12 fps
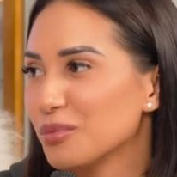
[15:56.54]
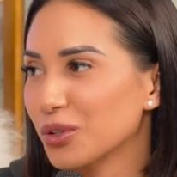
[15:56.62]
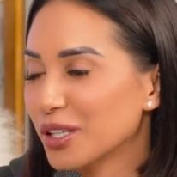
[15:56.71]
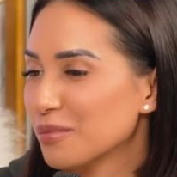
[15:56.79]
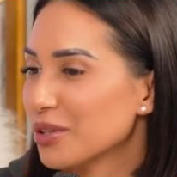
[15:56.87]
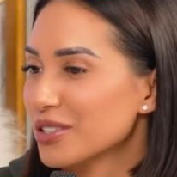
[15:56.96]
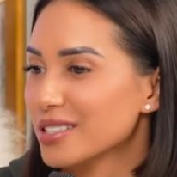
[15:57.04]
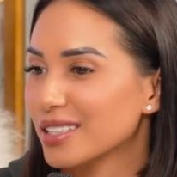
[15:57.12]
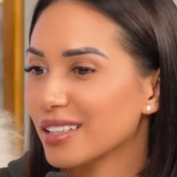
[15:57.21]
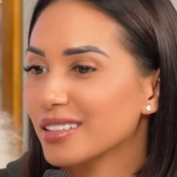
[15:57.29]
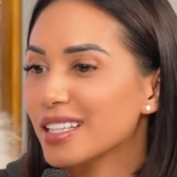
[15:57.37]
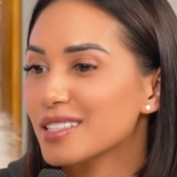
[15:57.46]
morning
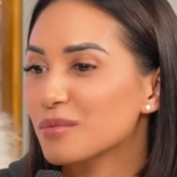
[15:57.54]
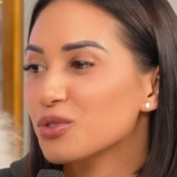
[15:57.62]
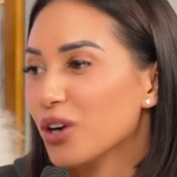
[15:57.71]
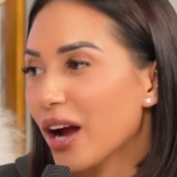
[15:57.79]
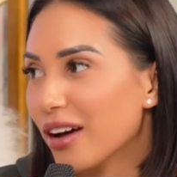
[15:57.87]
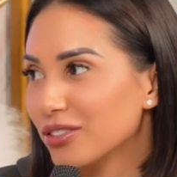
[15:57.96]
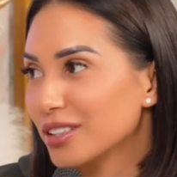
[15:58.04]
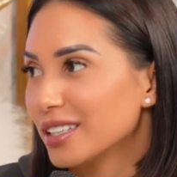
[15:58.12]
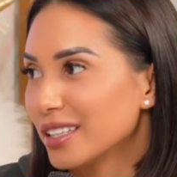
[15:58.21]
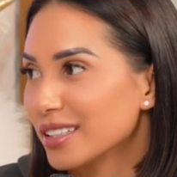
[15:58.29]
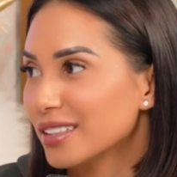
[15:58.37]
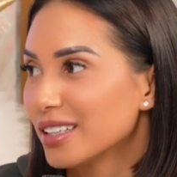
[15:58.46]
person unless I'm
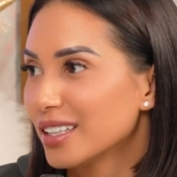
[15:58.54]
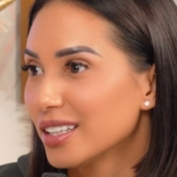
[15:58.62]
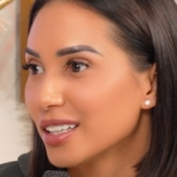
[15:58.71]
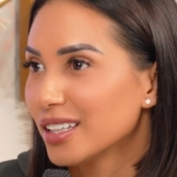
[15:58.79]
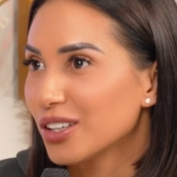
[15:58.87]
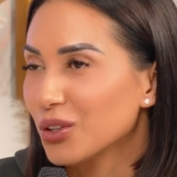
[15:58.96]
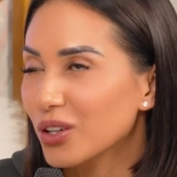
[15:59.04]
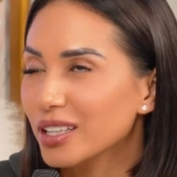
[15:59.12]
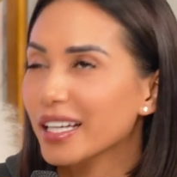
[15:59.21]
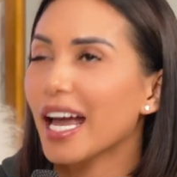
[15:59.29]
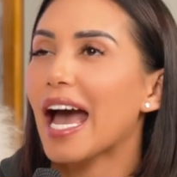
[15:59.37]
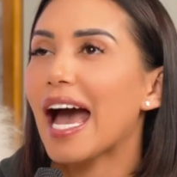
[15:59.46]
traveling or
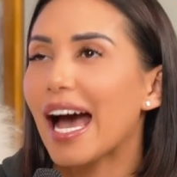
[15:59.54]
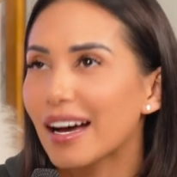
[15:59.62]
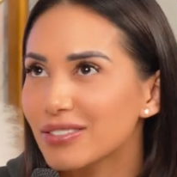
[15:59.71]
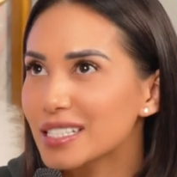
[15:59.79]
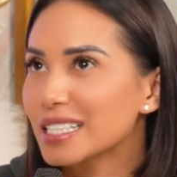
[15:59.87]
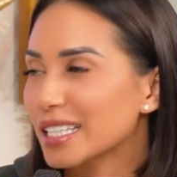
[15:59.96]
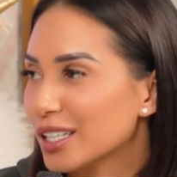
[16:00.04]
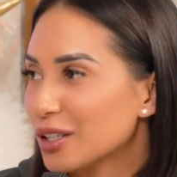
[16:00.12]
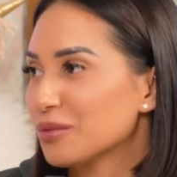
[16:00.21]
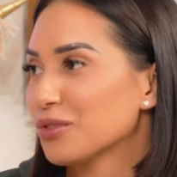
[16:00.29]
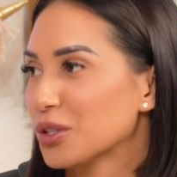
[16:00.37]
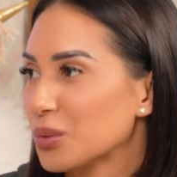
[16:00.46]
like have to get
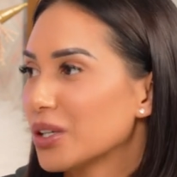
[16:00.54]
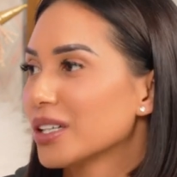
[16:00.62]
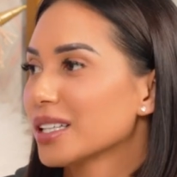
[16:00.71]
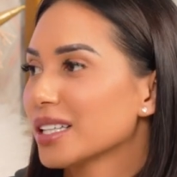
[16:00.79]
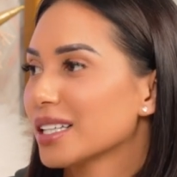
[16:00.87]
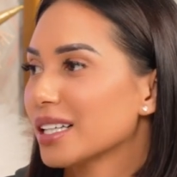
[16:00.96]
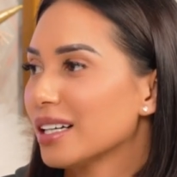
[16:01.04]
up for work.